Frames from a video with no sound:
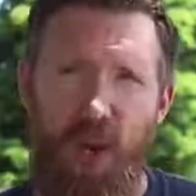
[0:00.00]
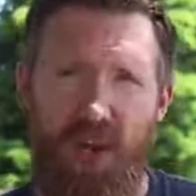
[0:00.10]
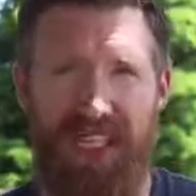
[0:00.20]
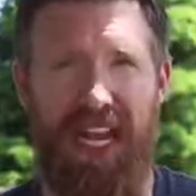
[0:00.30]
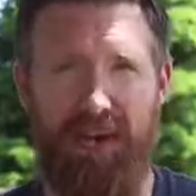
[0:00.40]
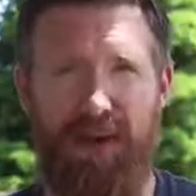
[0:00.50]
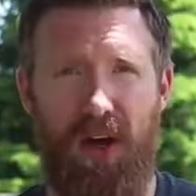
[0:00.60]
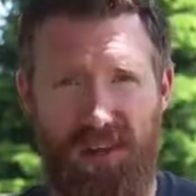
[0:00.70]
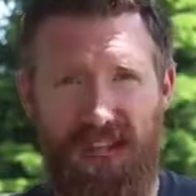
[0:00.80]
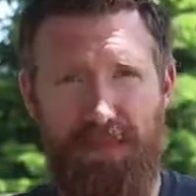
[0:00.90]
when they talk
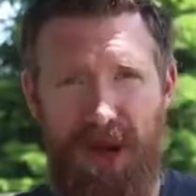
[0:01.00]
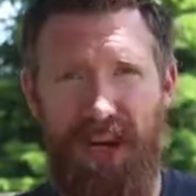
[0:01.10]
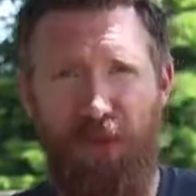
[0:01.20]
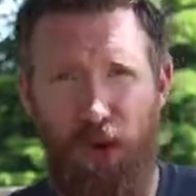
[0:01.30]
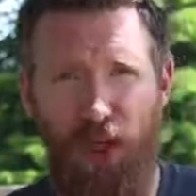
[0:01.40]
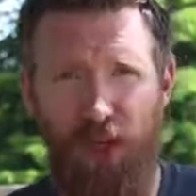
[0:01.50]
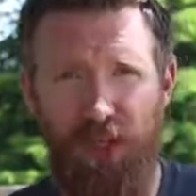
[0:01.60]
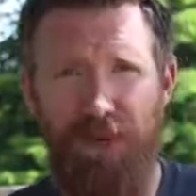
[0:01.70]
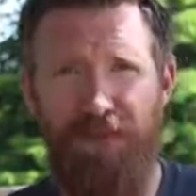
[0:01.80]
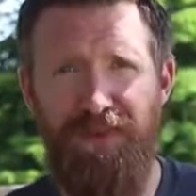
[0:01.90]
about they bought a
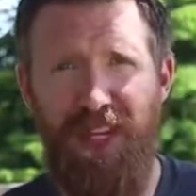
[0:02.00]
foreclosure,